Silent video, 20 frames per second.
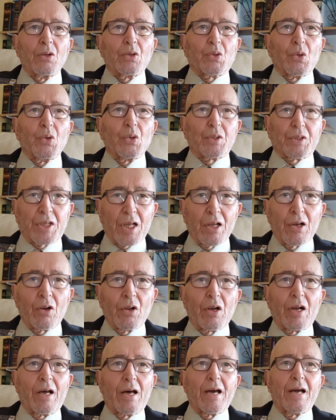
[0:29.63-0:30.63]
to
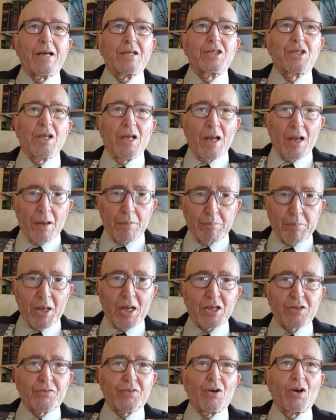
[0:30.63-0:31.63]
terrorize
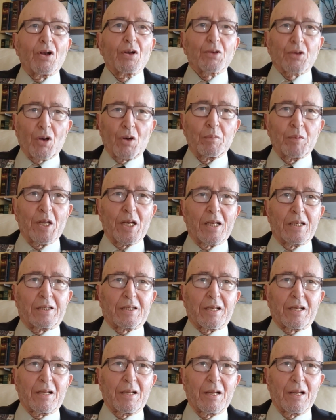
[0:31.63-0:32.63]
peaceful
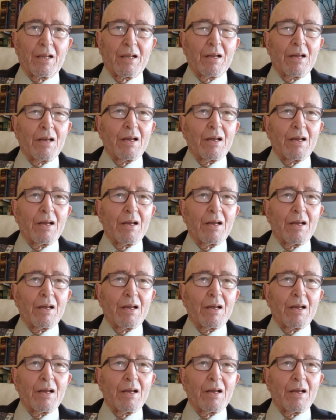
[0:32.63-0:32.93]
community,